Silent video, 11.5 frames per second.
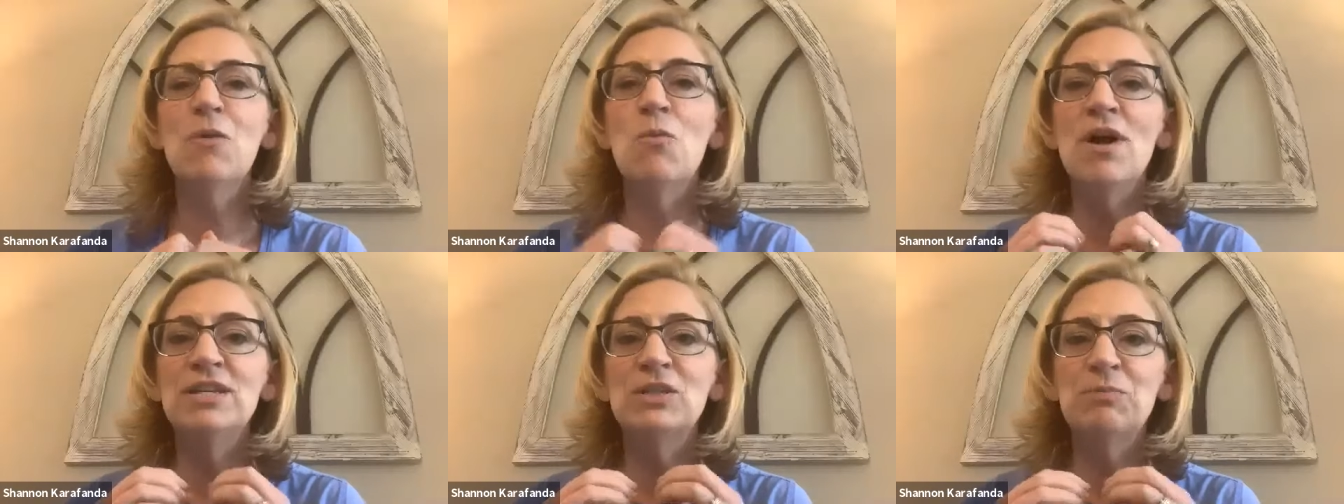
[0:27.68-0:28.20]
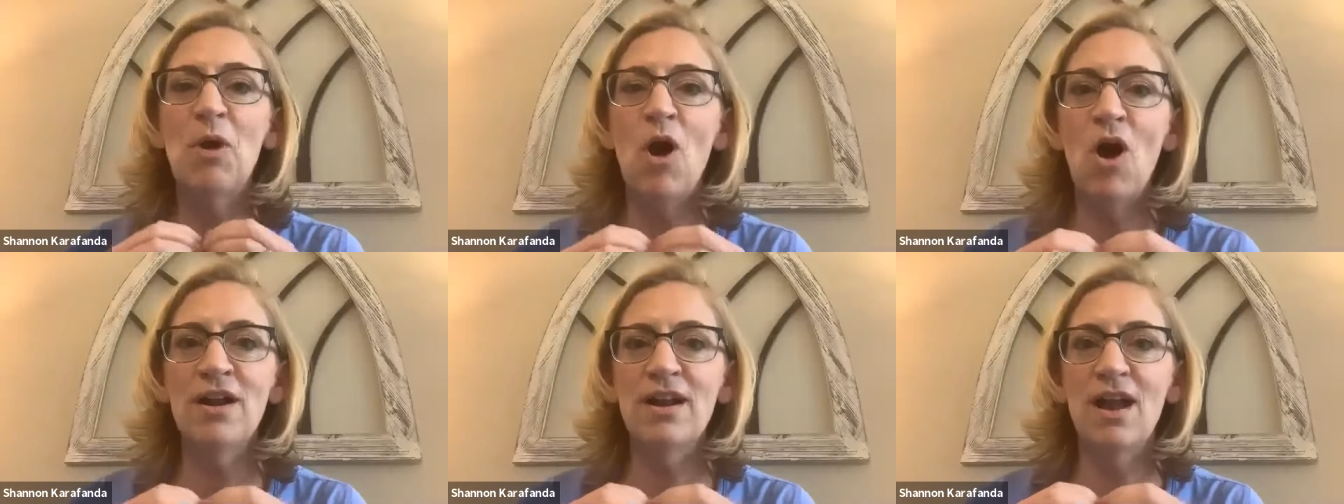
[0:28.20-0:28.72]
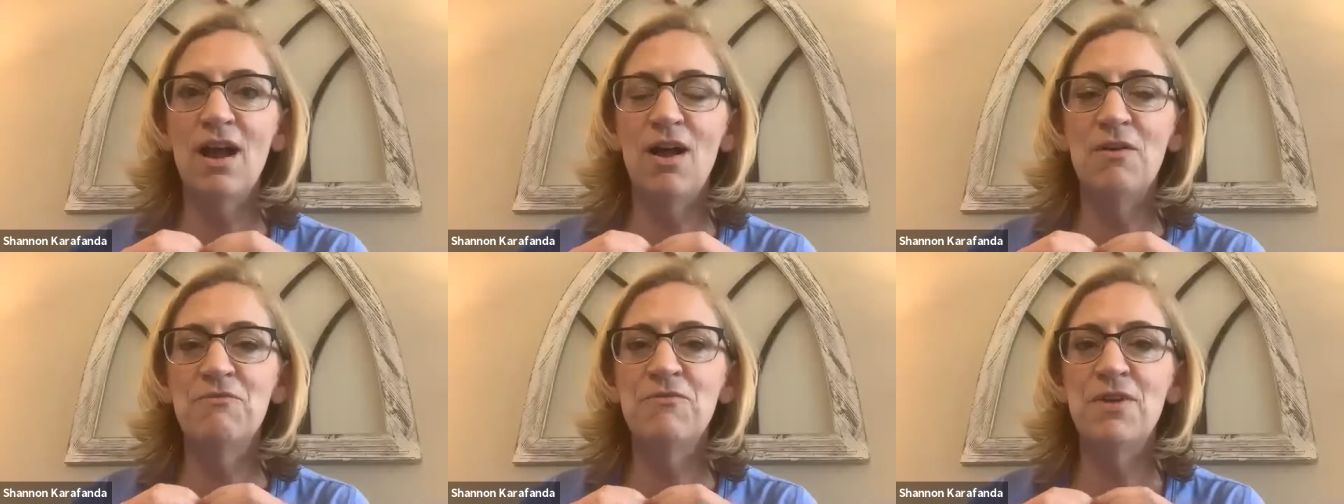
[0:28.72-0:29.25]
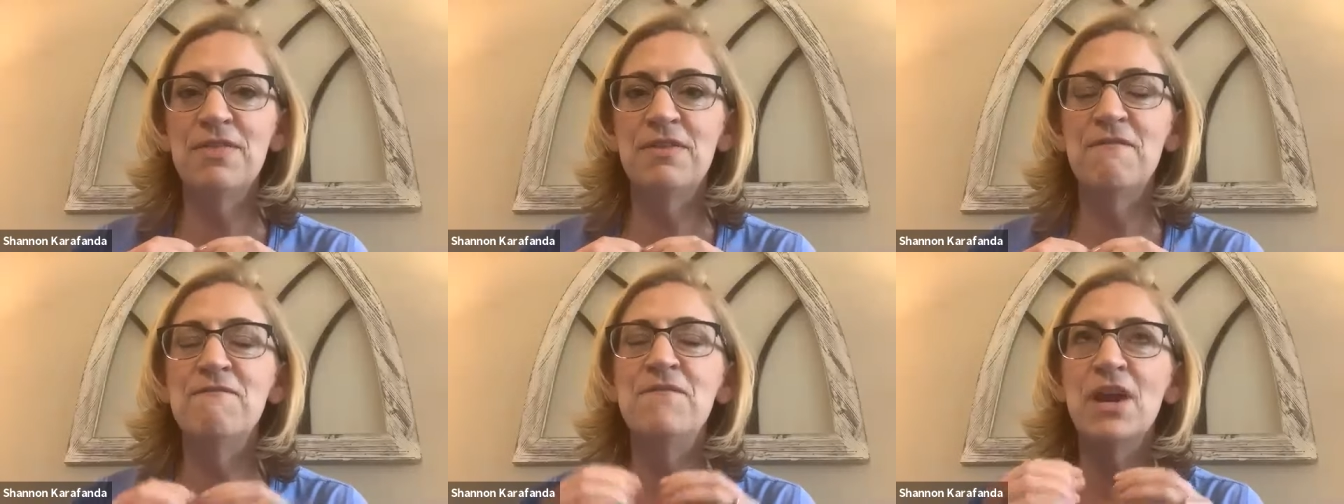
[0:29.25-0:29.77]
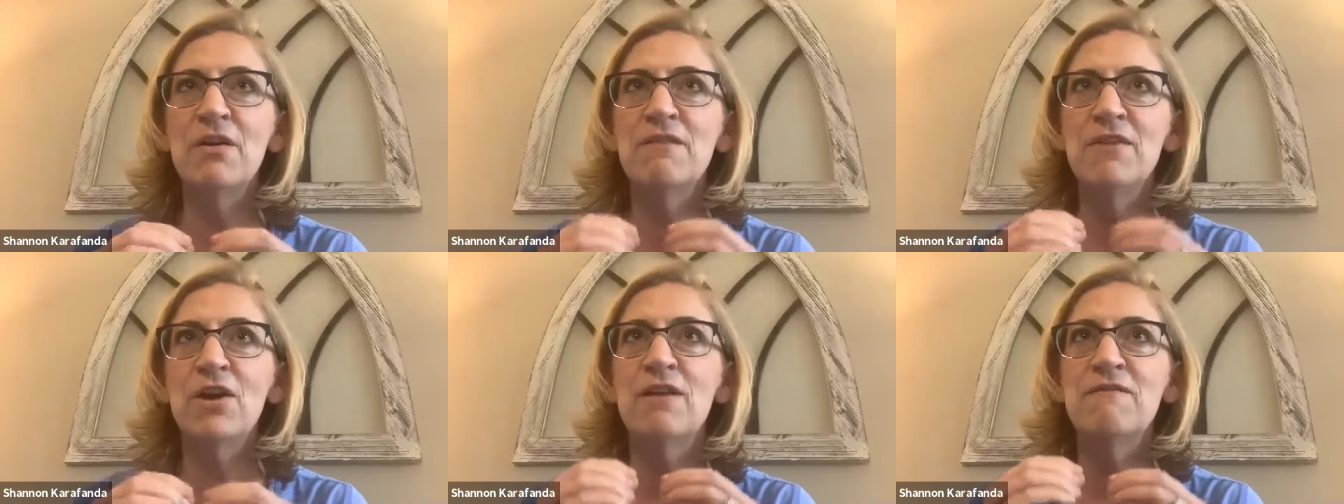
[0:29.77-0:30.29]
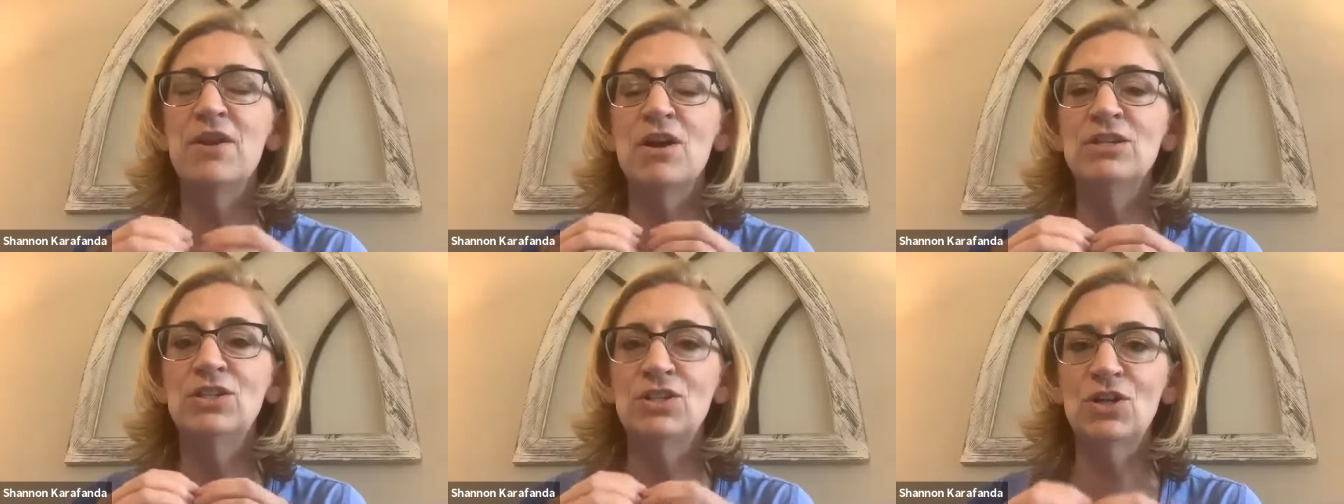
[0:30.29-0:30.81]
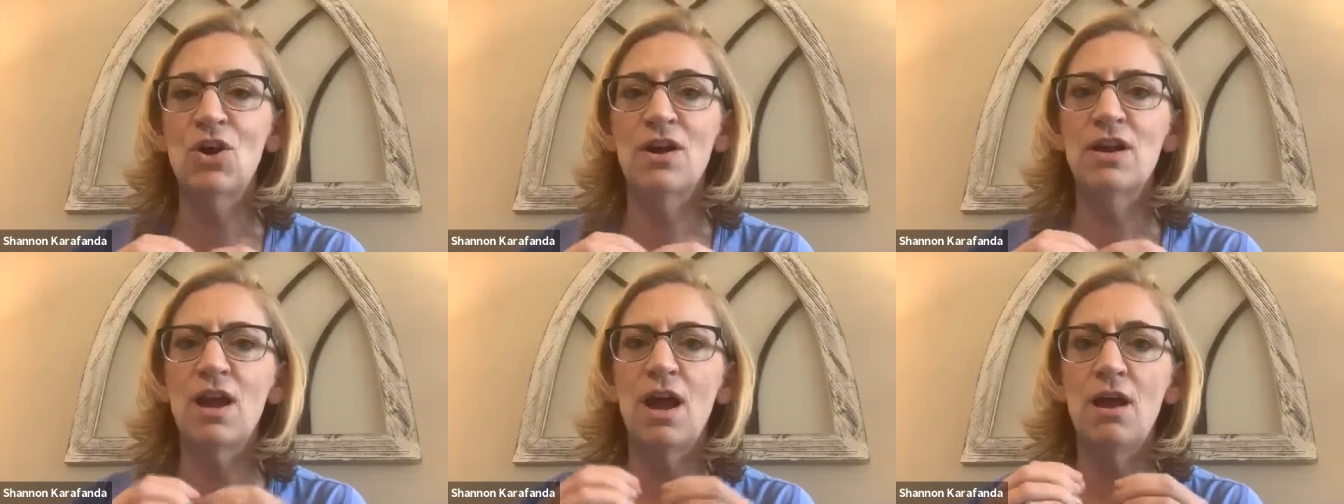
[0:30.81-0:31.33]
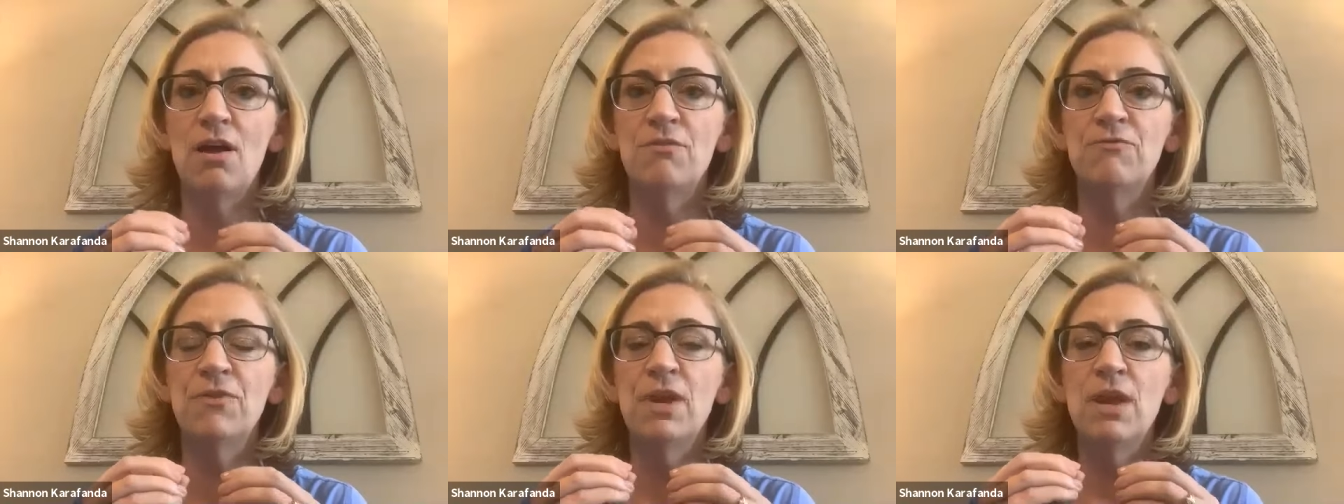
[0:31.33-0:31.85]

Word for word: was part of the very, very, very start of